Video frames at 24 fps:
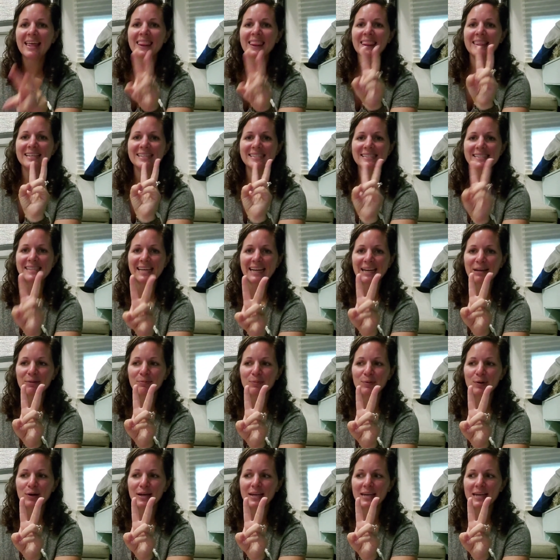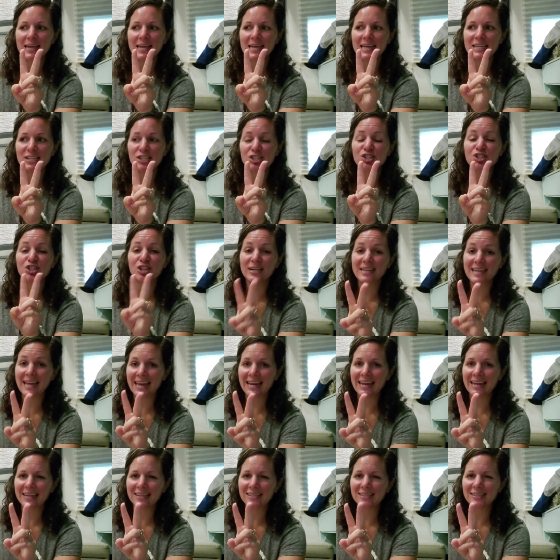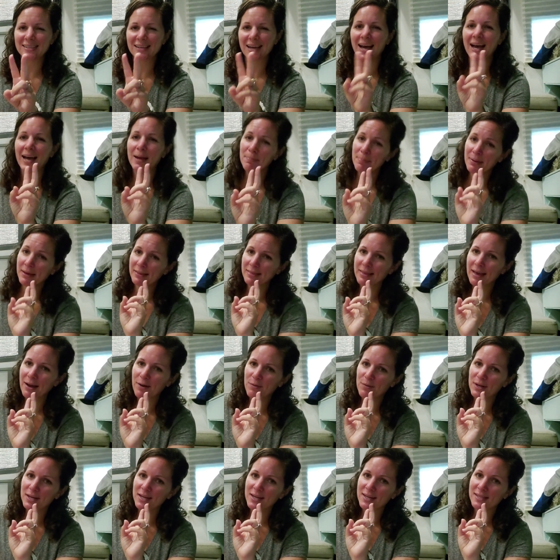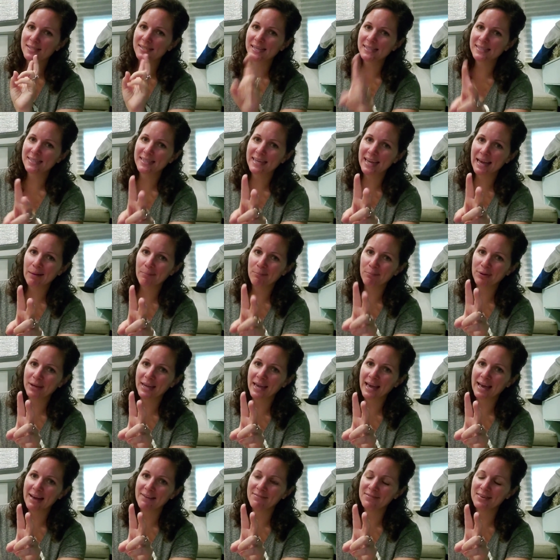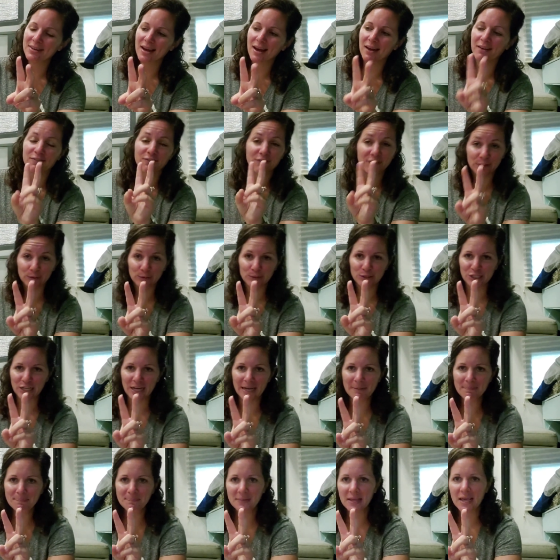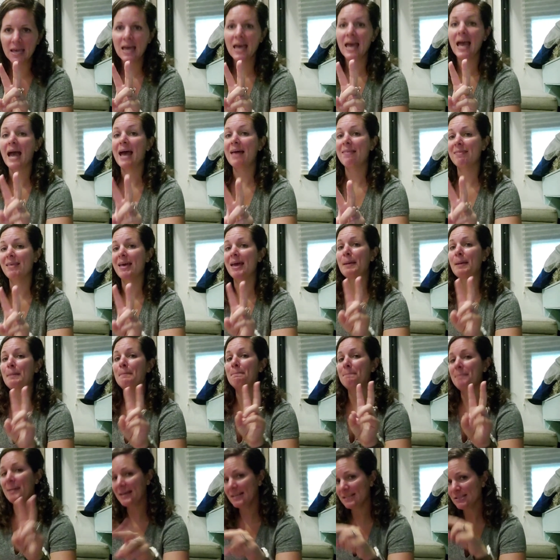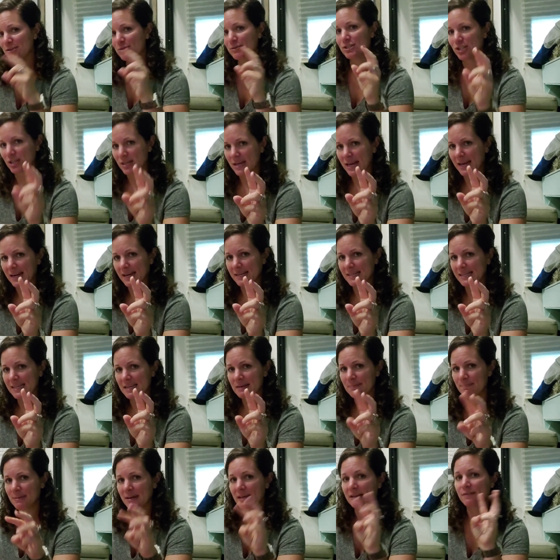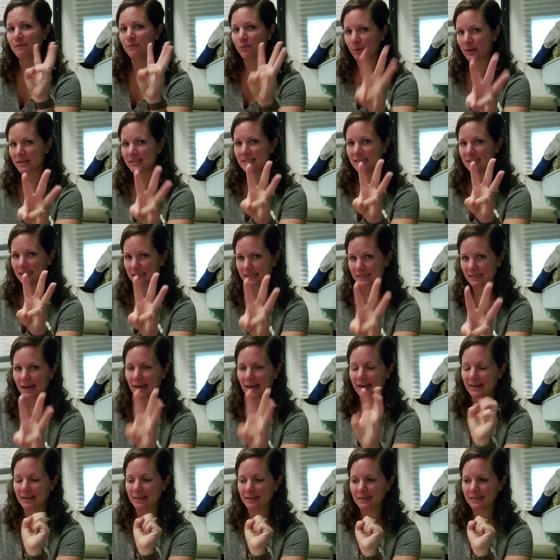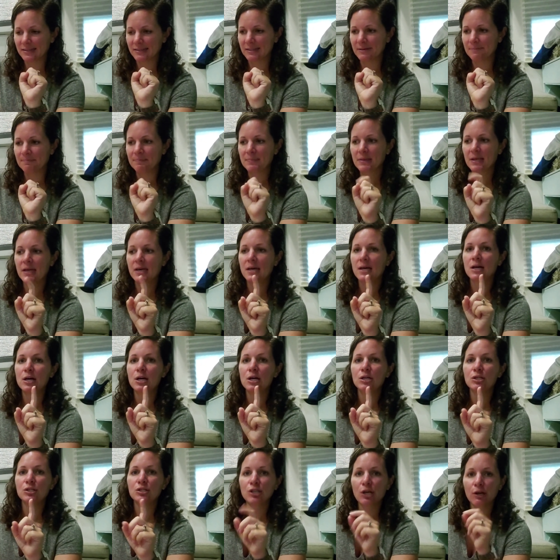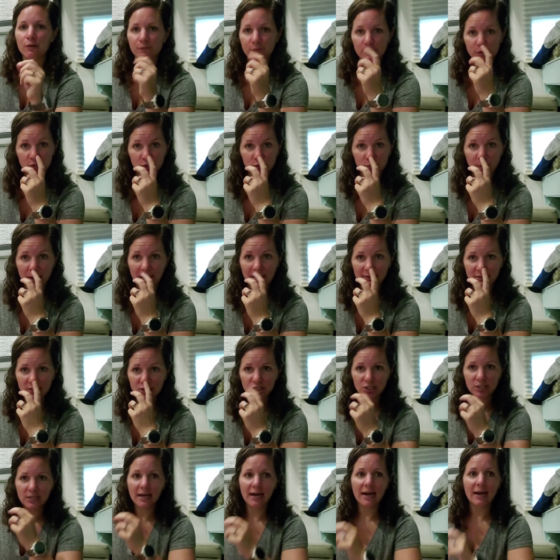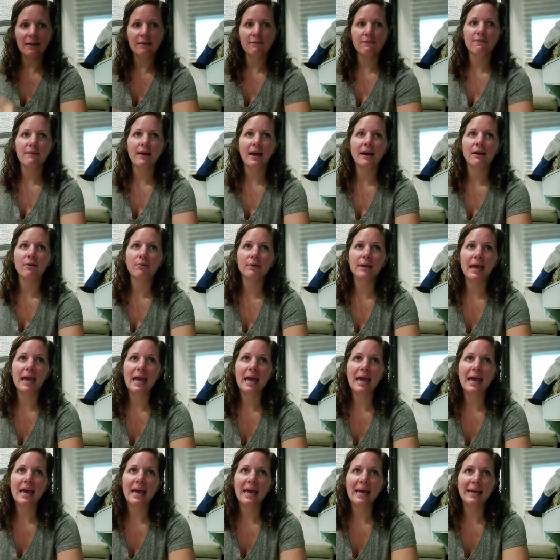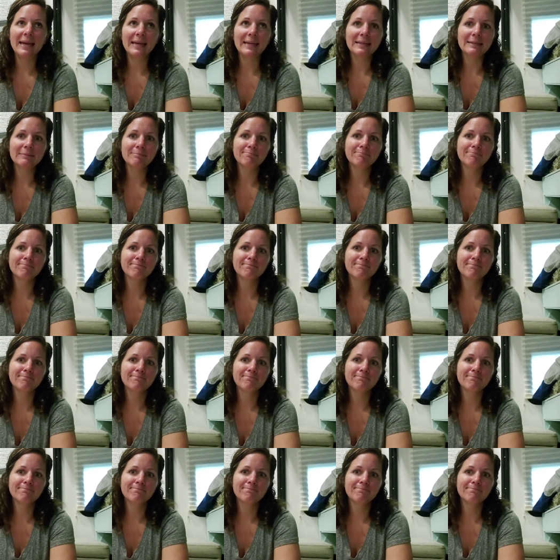The second one is genetics. I picked that one because that's a gap we have not filled yet. And then based on genetics, he picked forensic science. So for zoology, I found a,